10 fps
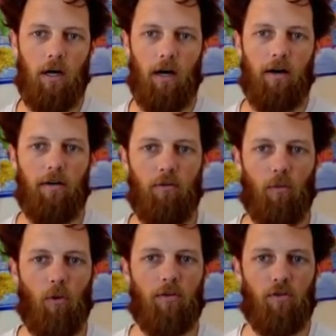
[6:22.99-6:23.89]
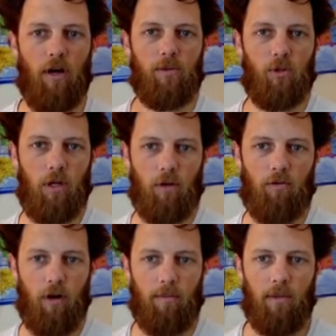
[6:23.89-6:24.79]
from one frame to another
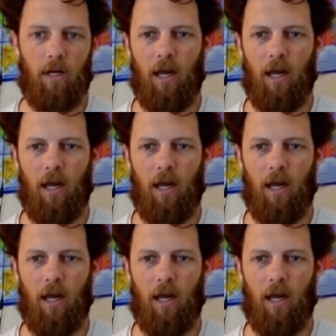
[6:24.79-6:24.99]
frame.